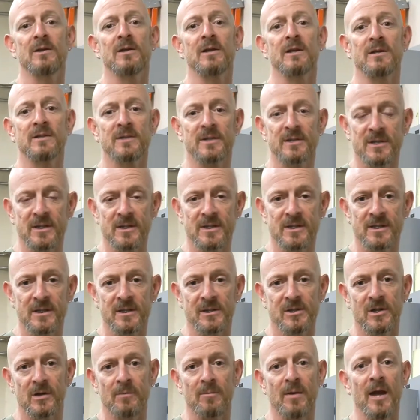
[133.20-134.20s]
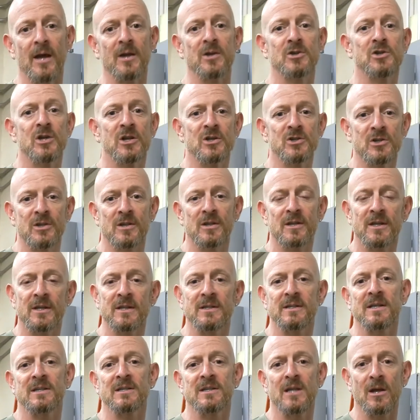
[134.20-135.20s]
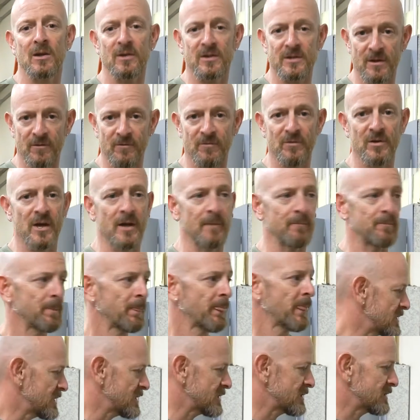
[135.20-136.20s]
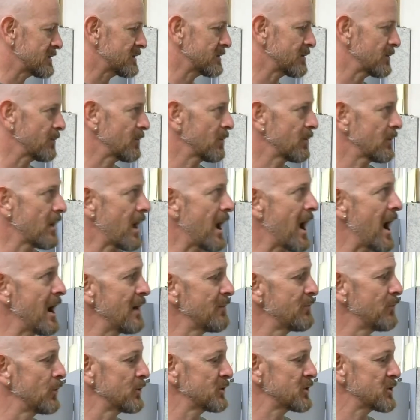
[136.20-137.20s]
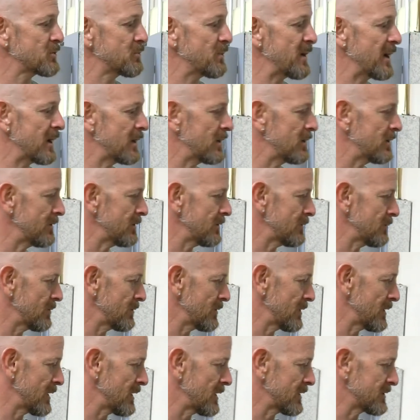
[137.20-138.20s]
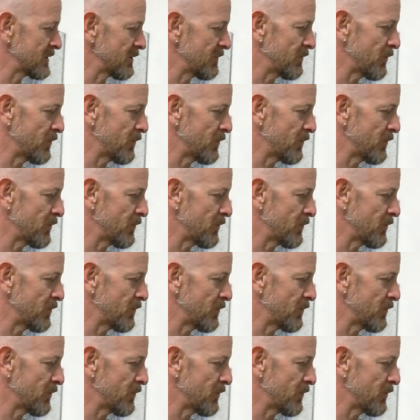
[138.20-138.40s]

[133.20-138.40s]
the existing system and changing things as they see fit. This high voltage panel, it's a